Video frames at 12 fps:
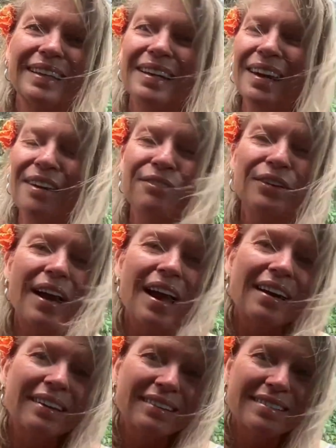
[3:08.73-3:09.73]
It never
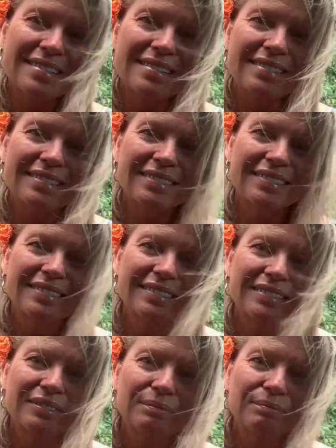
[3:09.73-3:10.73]
ends.
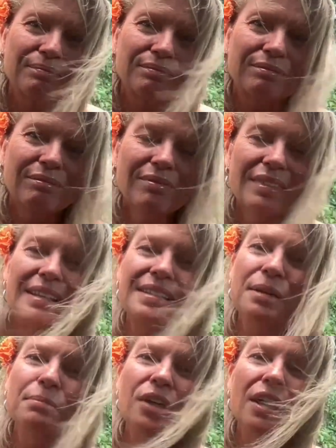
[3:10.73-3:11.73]

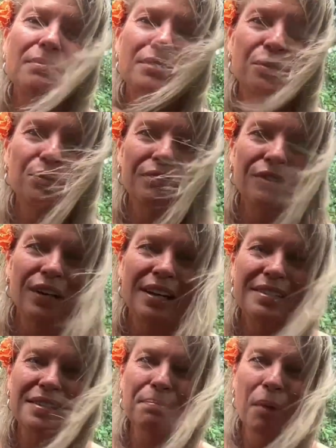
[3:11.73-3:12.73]
Sometimes the river
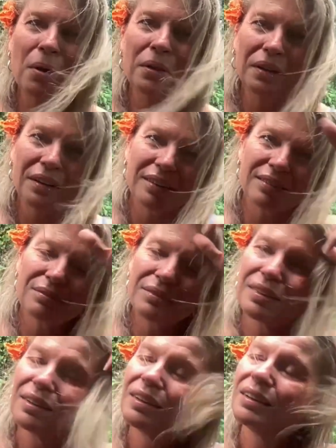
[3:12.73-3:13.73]
gets smaller,
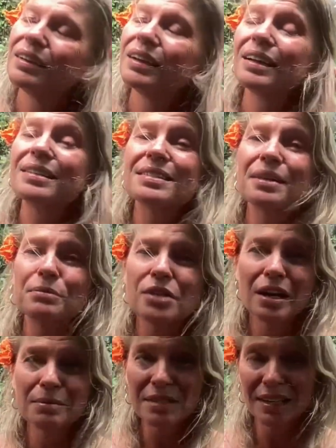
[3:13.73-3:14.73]
and
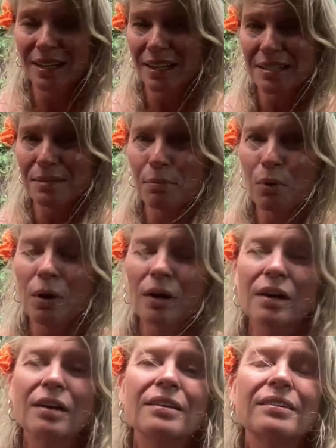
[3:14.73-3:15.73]
sometimes it gets
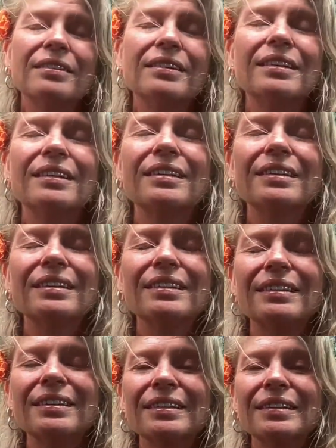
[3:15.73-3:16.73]
more
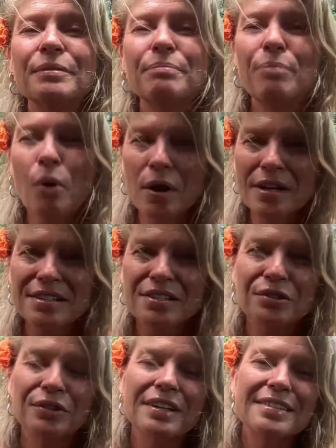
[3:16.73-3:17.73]

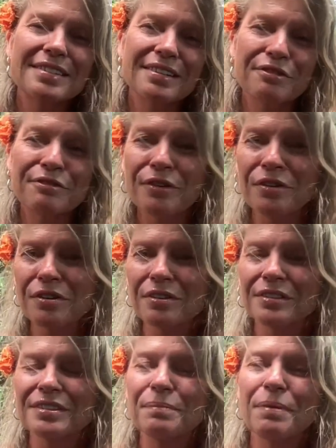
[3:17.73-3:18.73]
boisterous and
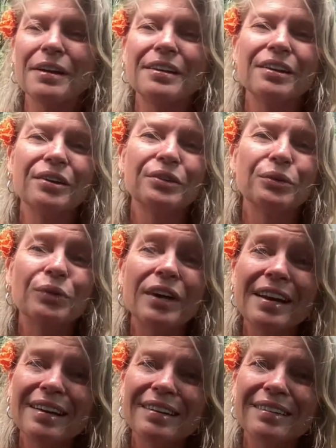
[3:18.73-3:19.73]
full, depending on the
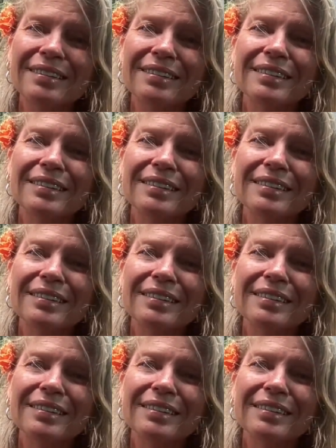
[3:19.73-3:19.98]
rain.